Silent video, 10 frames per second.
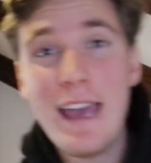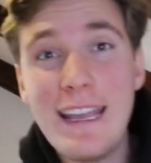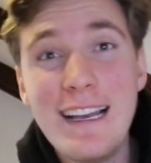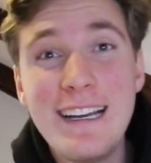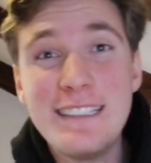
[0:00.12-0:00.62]

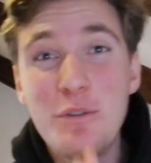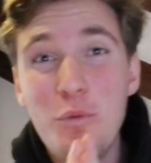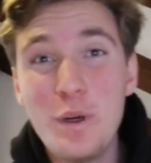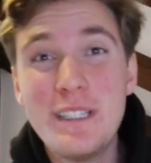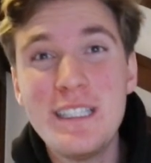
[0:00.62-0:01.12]
Hey guys,
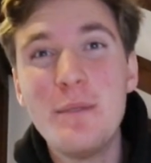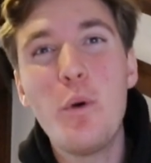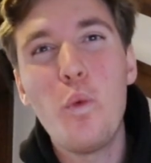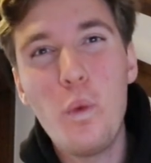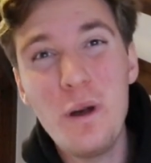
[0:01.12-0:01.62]
what's
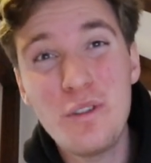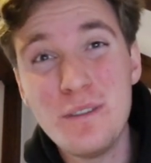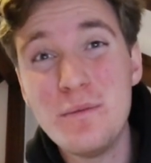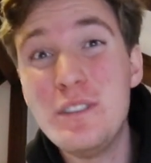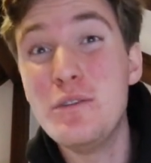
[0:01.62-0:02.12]
up?
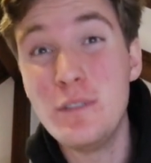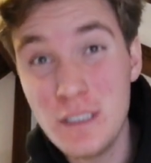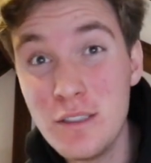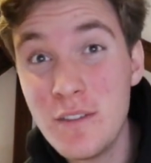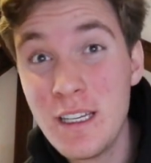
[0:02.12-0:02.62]
Welcome to a new